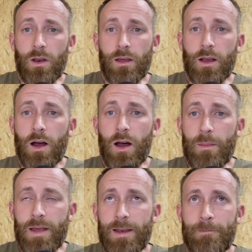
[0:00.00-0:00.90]

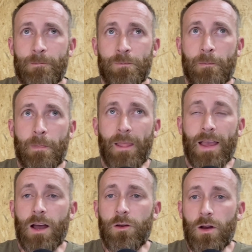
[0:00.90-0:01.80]
common
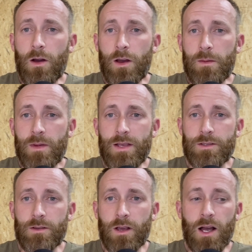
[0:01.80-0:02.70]

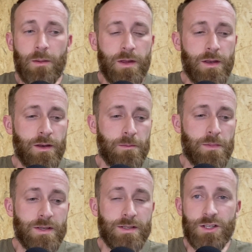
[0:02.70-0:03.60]
counter-arguments or the common
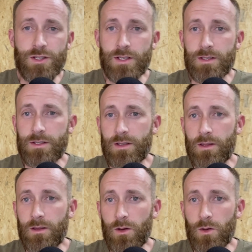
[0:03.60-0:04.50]
positions
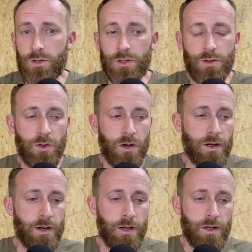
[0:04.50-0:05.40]
that those who
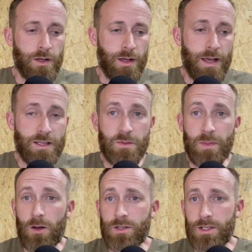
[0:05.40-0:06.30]
are
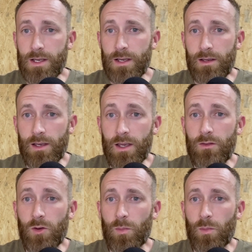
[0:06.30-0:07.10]
espousing evil